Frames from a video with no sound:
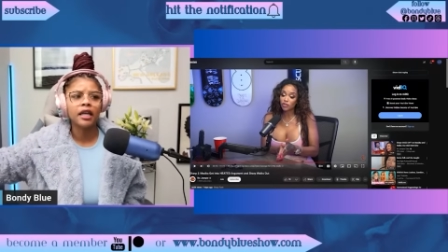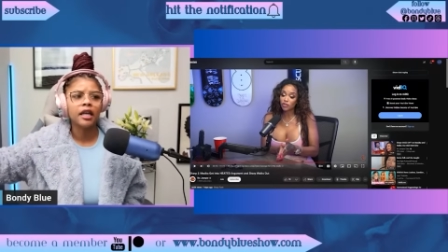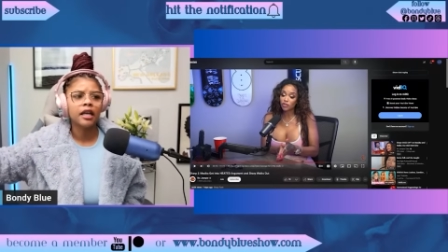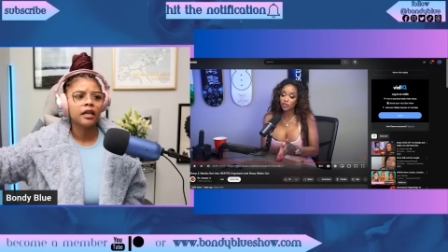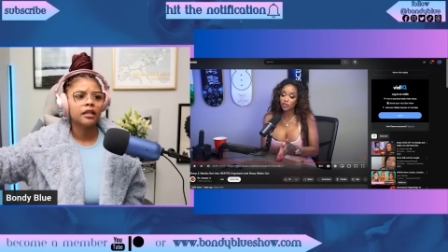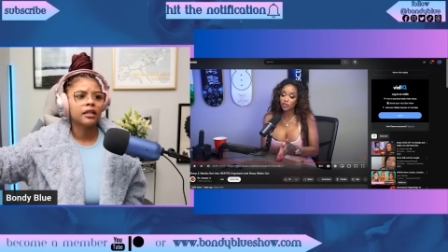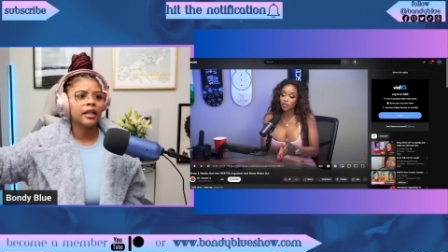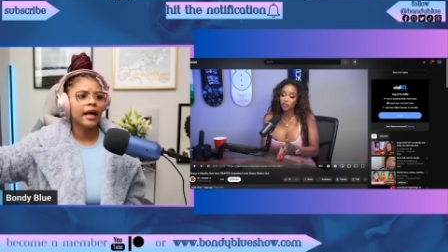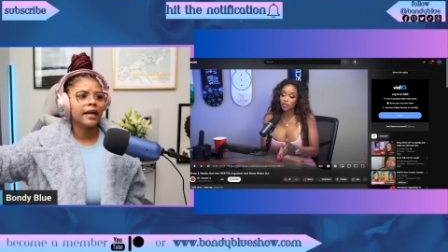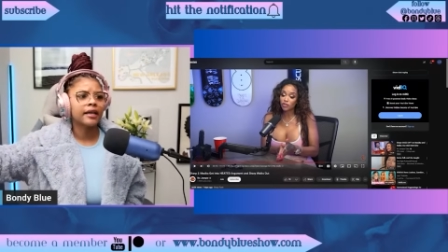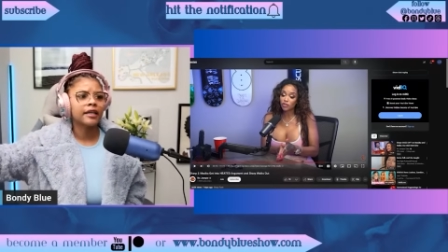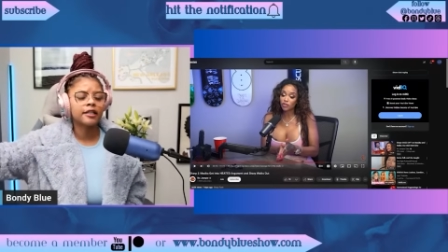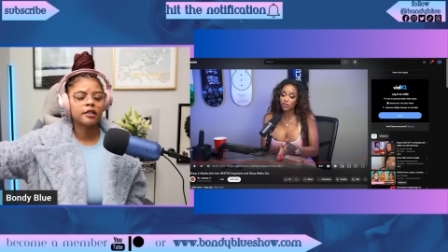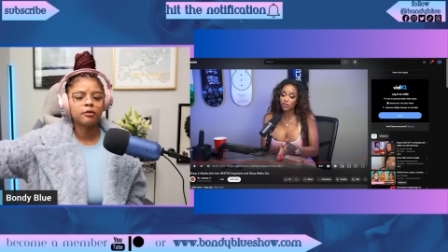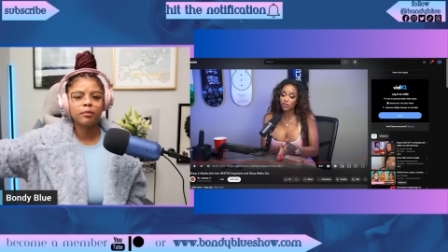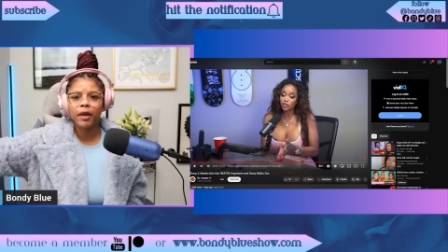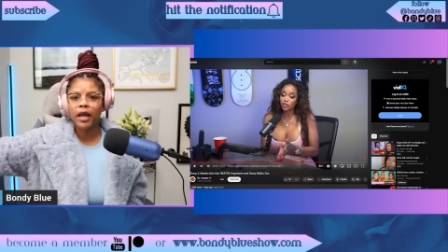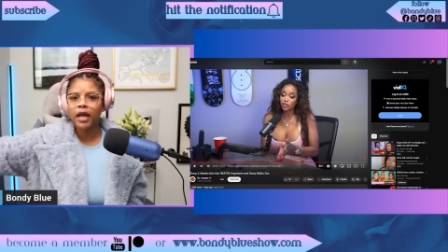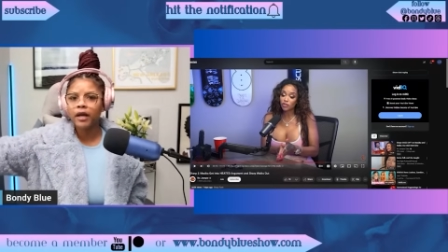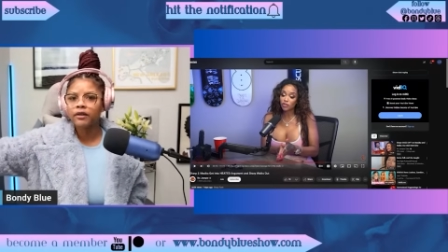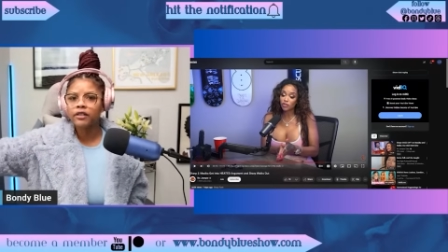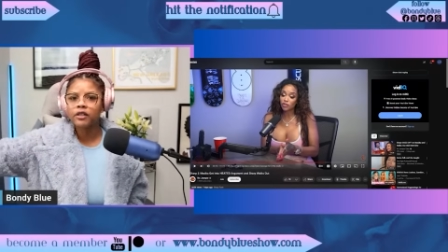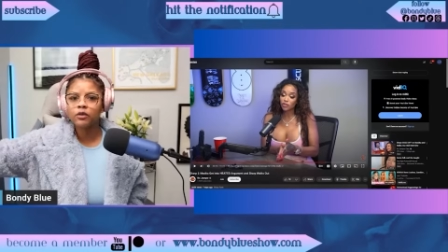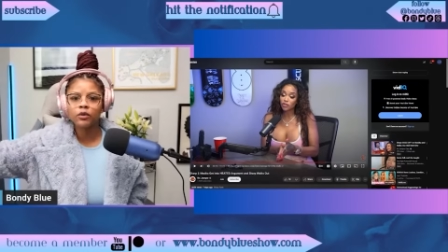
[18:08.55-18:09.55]
like his
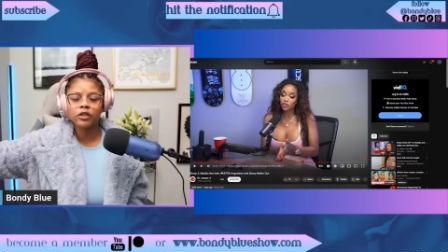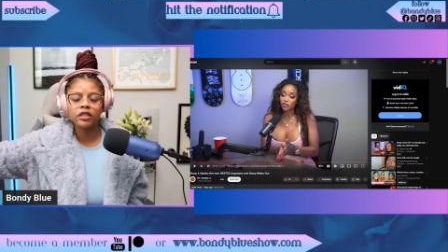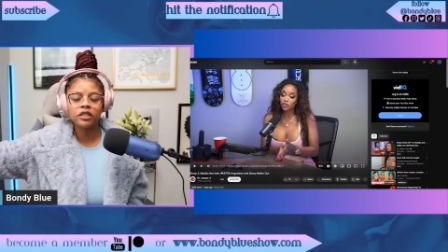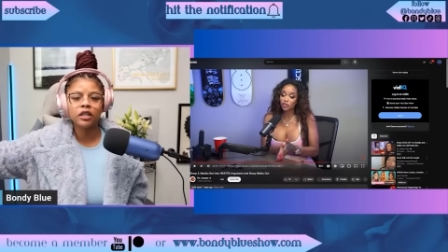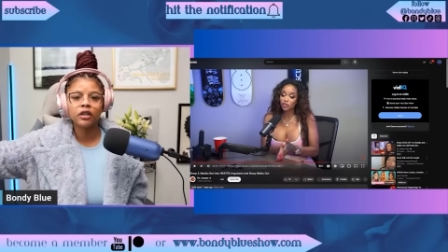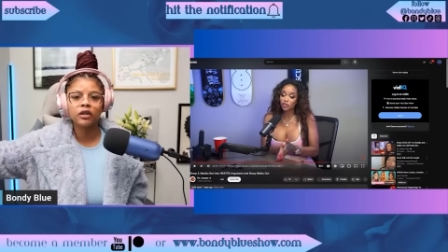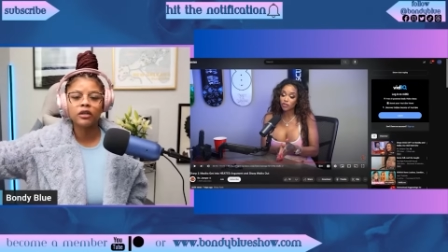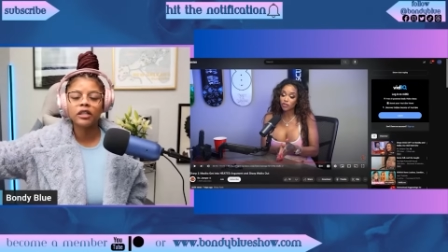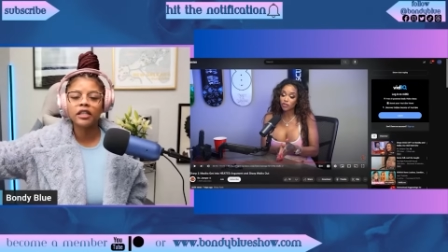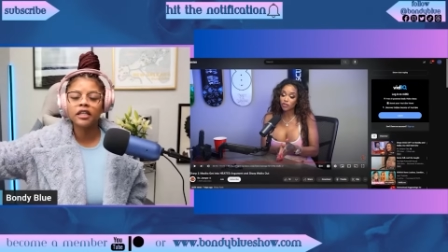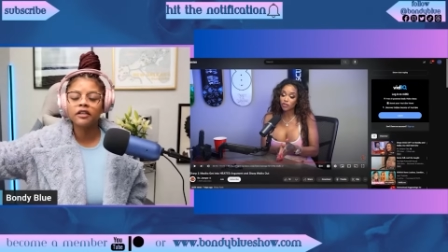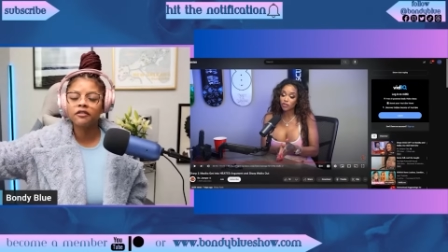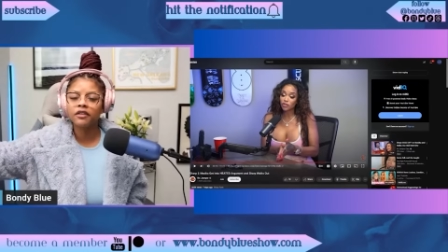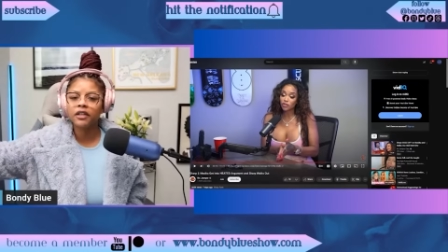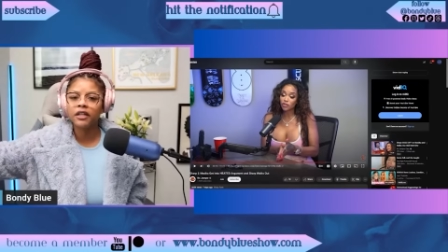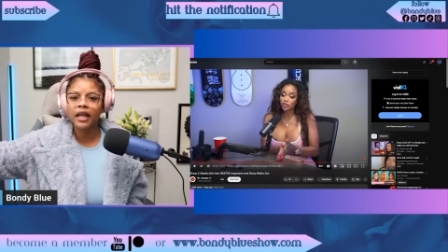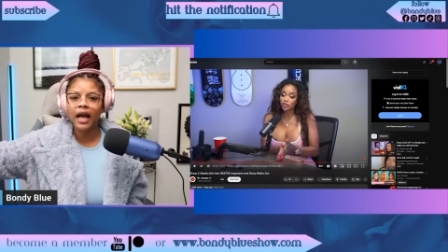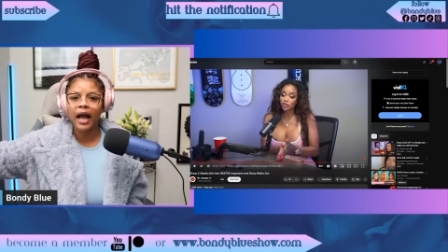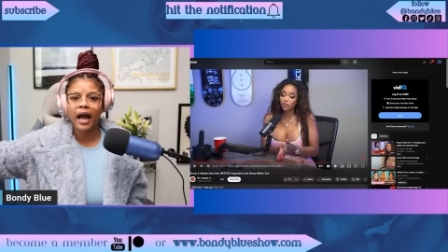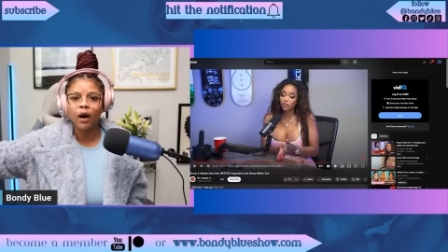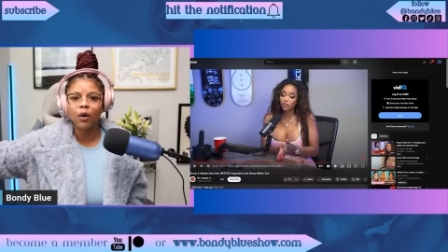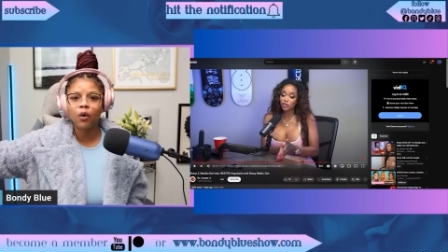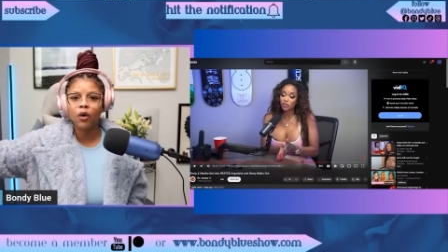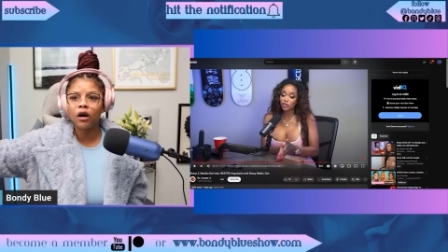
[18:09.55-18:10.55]
parents were still living out